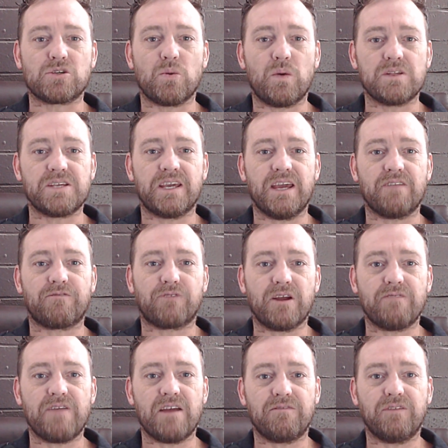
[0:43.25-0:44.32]
So once again,
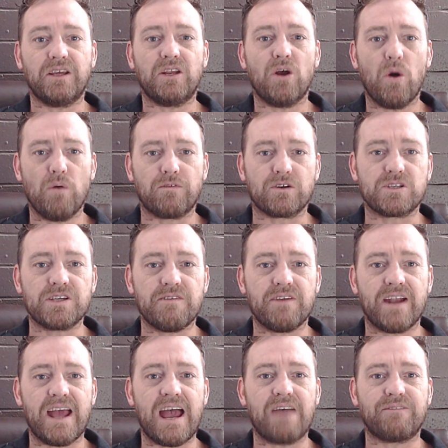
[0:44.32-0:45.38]
Fred VanVleet over
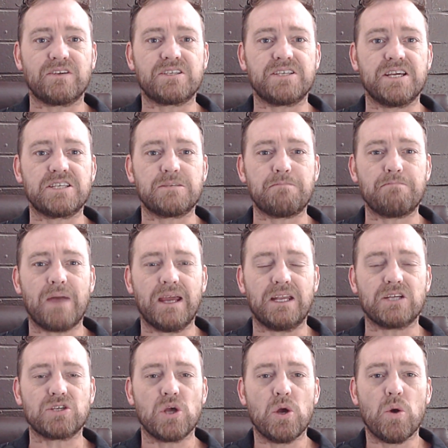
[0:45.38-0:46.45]
7.5 assists,
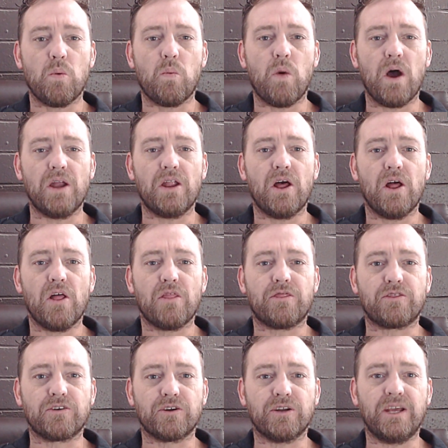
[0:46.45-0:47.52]
minus
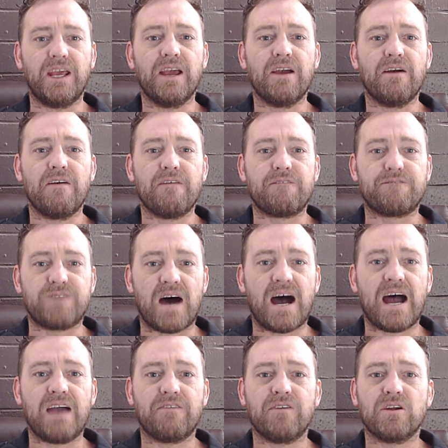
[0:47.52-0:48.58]

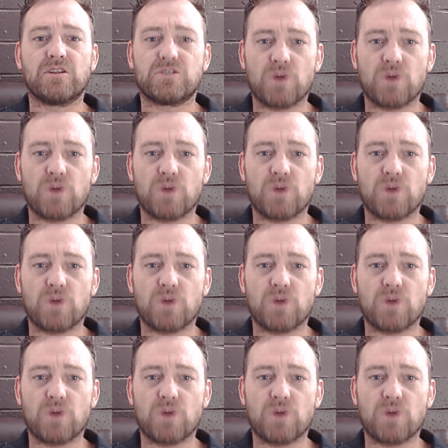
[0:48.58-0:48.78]
135.